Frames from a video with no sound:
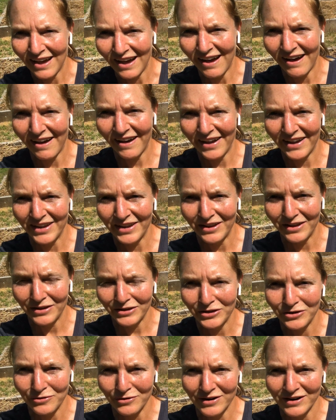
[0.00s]
on
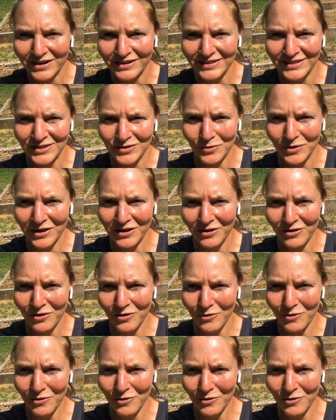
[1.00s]
your soil